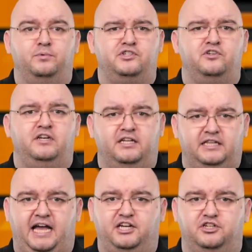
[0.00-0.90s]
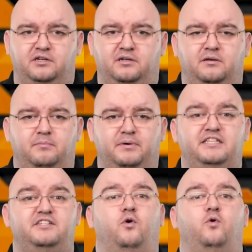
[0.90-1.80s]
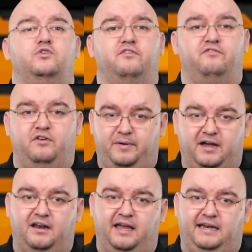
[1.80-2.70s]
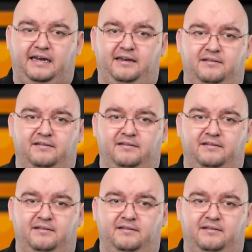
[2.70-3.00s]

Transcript: pursue legal action, but it's also very unlikely.